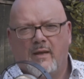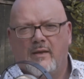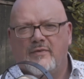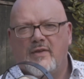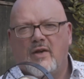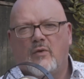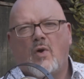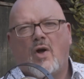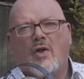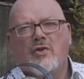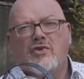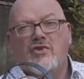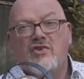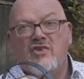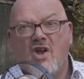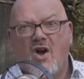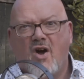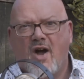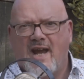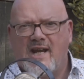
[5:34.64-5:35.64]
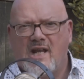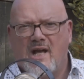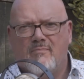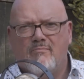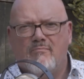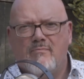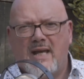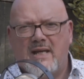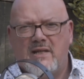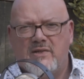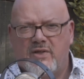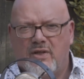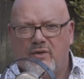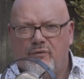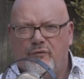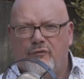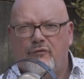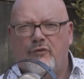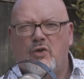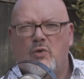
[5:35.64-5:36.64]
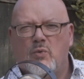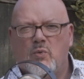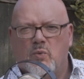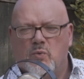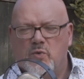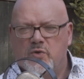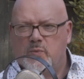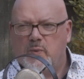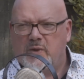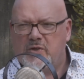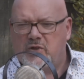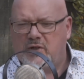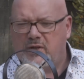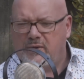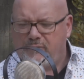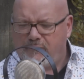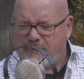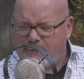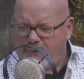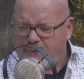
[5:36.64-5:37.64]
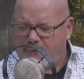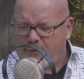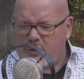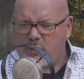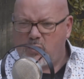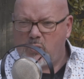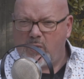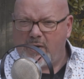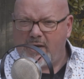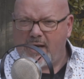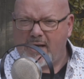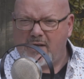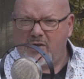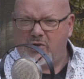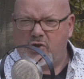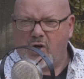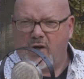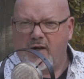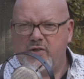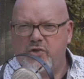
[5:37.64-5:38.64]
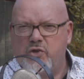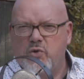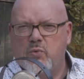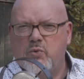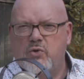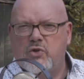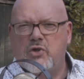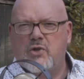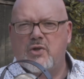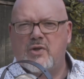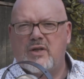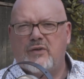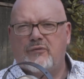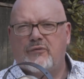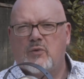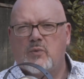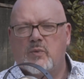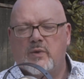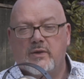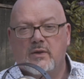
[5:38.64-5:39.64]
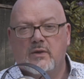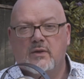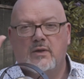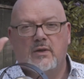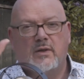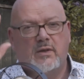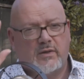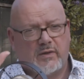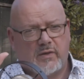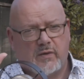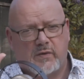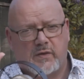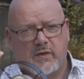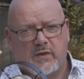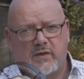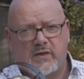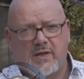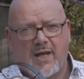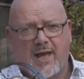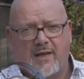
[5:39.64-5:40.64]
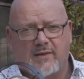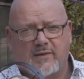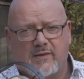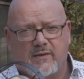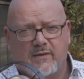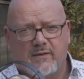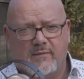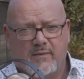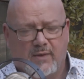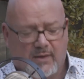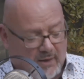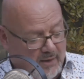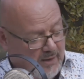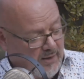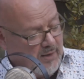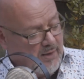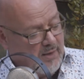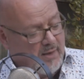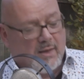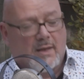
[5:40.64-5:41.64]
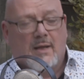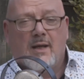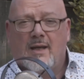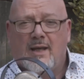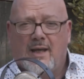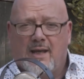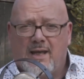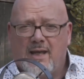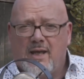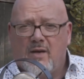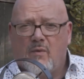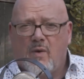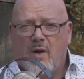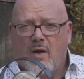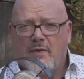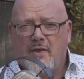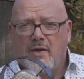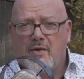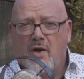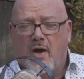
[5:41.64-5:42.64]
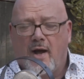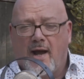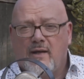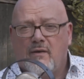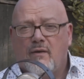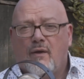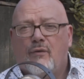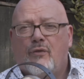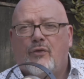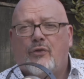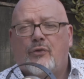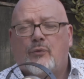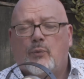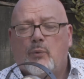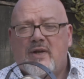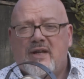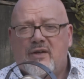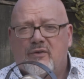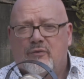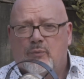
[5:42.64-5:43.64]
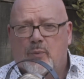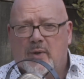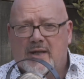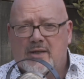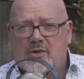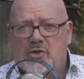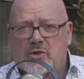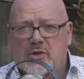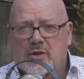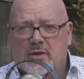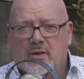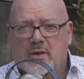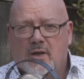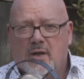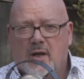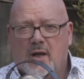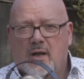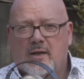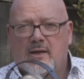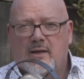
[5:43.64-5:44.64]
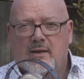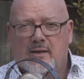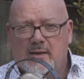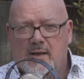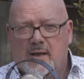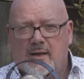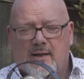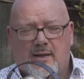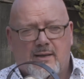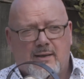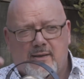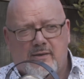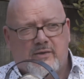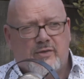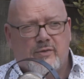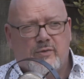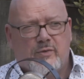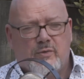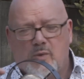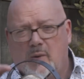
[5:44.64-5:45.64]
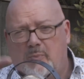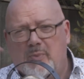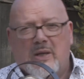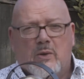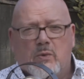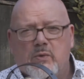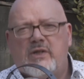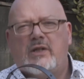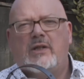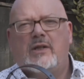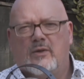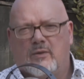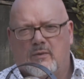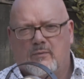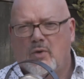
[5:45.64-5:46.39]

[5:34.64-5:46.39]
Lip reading: There are 9 amazing fuels which can fuel and energize your journey forward to success. Here are the 9, 3 of which are going to likely to appeal to you.